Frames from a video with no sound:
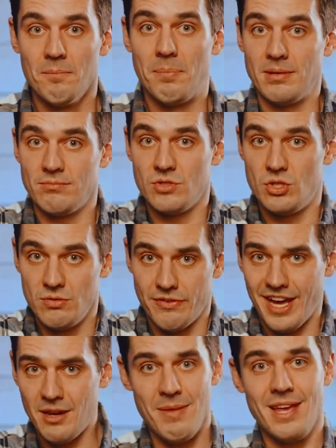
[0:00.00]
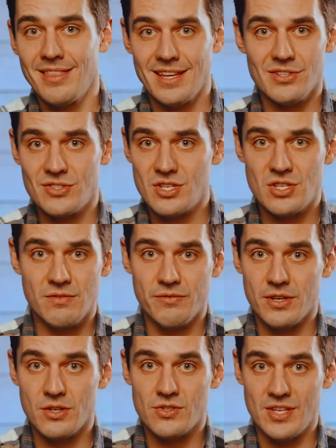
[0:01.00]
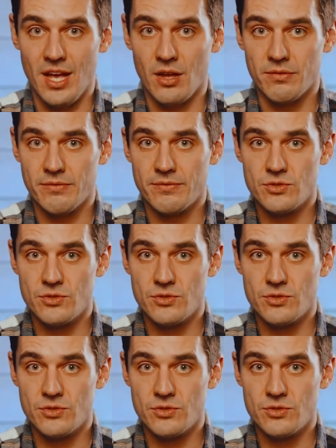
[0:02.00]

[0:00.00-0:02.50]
But you've got to make that decision for yourself.